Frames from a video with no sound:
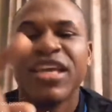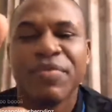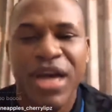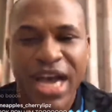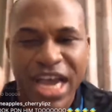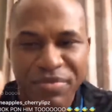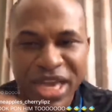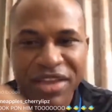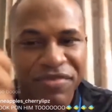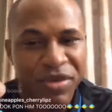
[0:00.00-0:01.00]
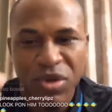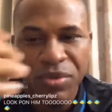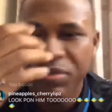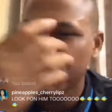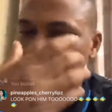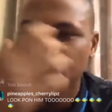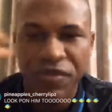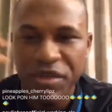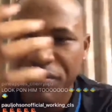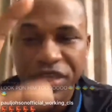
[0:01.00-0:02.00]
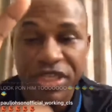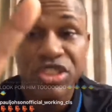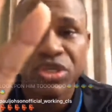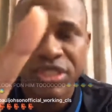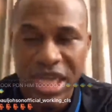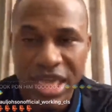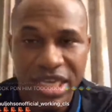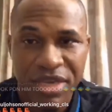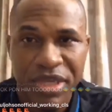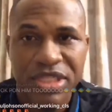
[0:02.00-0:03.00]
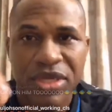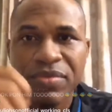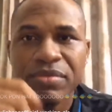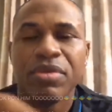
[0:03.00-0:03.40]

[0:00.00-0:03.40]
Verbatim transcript: In my eye behind him come. Him not show him face just like King Mixup.